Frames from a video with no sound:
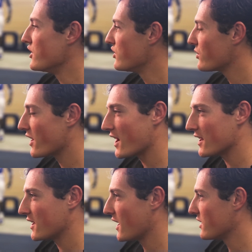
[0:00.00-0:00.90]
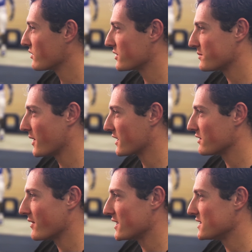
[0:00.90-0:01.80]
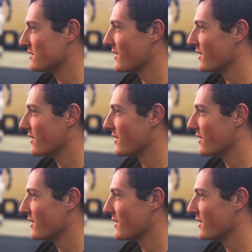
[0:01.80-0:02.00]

I knew that I had gained the respect of my